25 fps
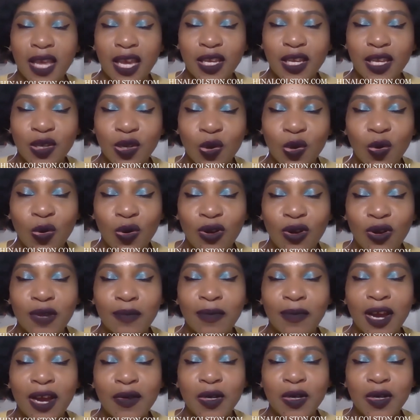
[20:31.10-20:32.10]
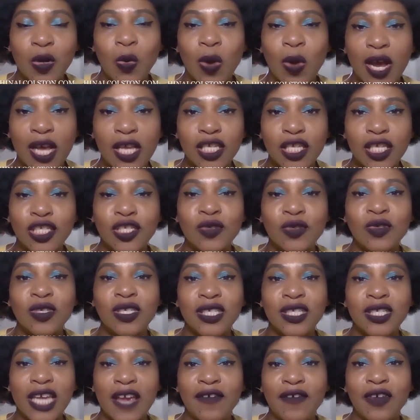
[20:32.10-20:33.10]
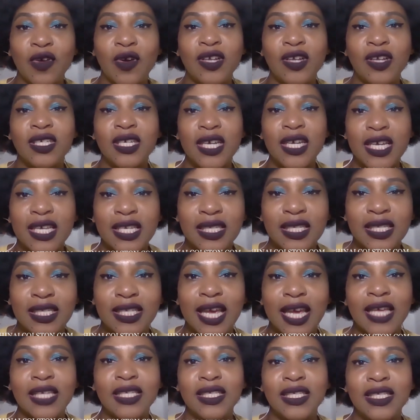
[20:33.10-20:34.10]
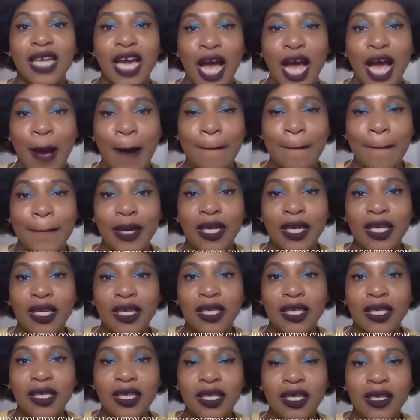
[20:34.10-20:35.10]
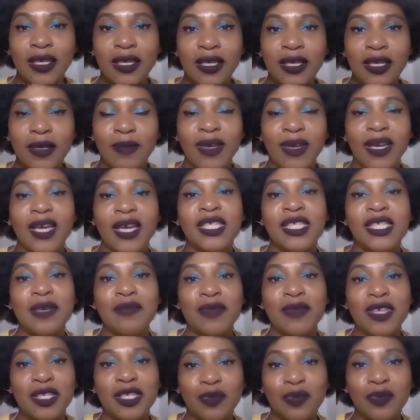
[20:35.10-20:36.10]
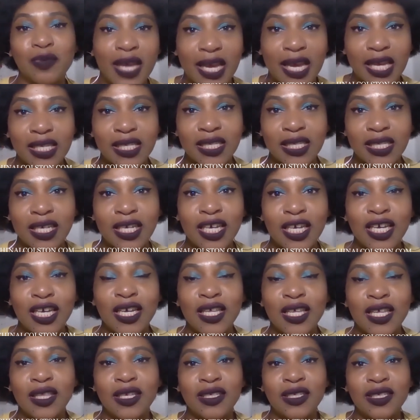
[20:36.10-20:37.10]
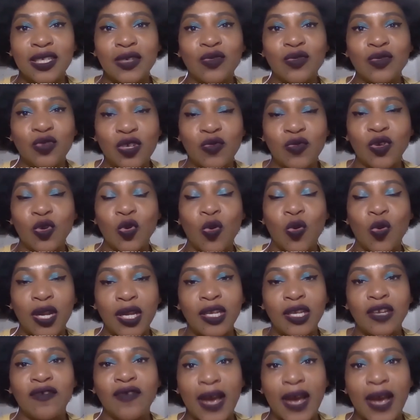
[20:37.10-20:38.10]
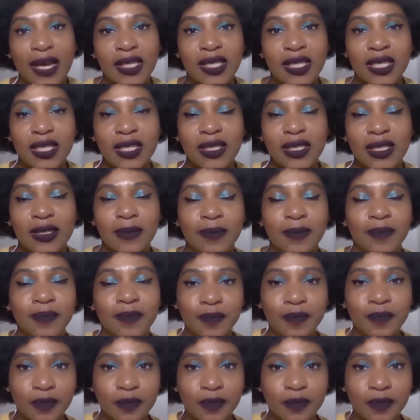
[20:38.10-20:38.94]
ignored my request to save it onto his desktop because he misplaced the recording devices.